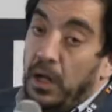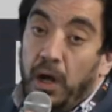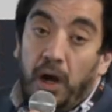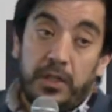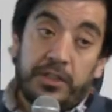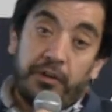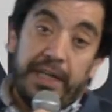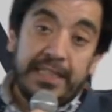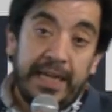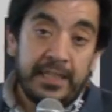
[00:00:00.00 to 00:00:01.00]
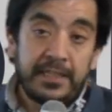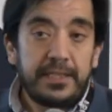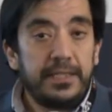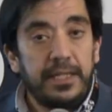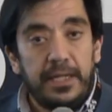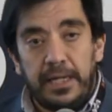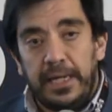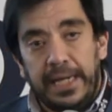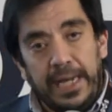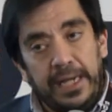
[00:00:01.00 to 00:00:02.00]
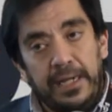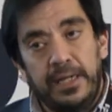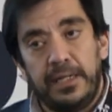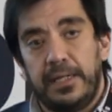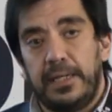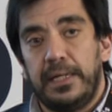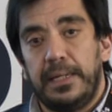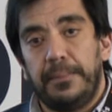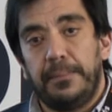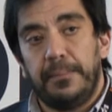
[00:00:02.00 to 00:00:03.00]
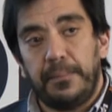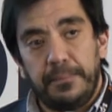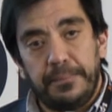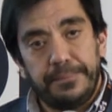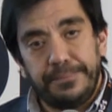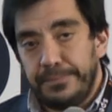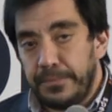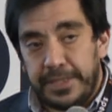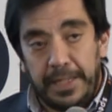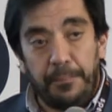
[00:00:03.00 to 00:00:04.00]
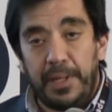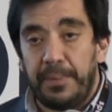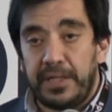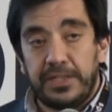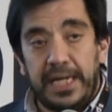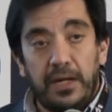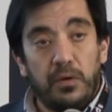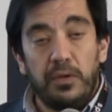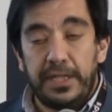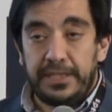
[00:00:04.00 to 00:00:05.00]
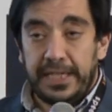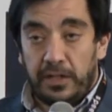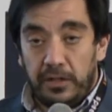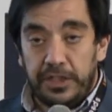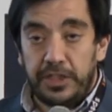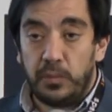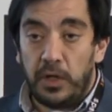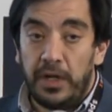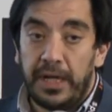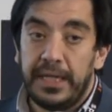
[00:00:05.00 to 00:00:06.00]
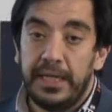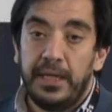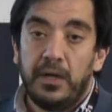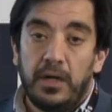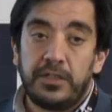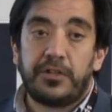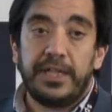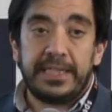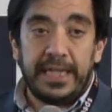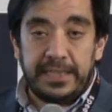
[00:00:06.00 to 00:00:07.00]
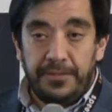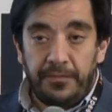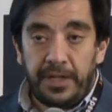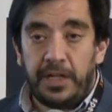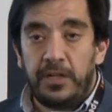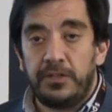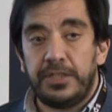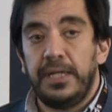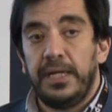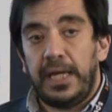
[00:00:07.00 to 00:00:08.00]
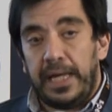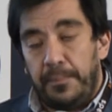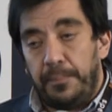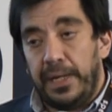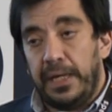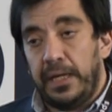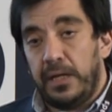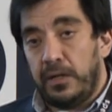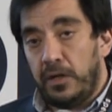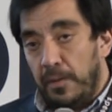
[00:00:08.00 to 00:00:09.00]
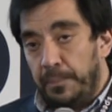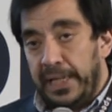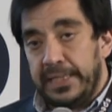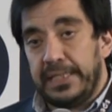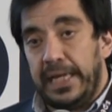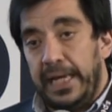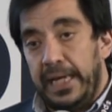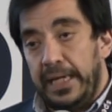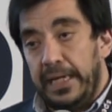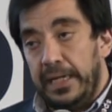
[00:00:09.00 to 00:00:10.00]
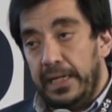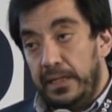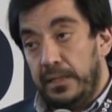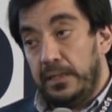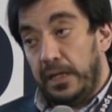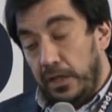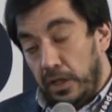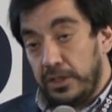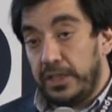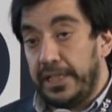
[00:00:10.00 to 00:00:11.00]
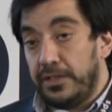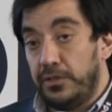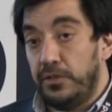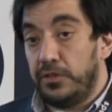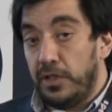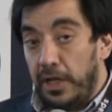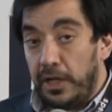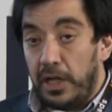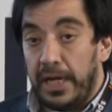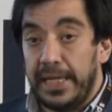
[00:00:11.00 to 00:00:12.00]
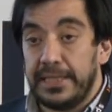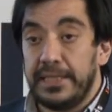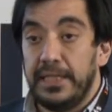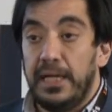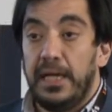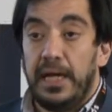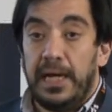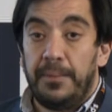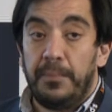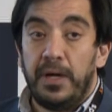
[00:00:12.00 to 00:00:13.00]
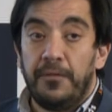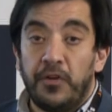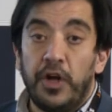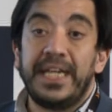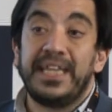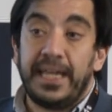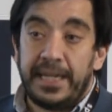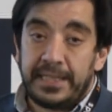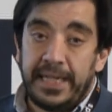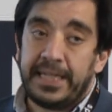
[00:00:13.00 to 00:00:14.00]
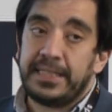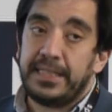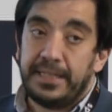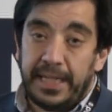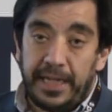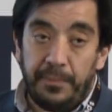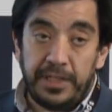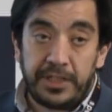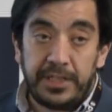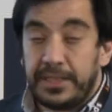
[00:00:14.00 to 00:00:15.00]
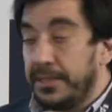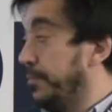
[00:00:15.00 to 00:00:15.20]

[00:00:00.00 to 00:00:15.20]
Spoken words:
On-screen text, again, simply because how all these technologies work, on-screen text in videos can be complex and costly to localize. Avoid dead text, dead images.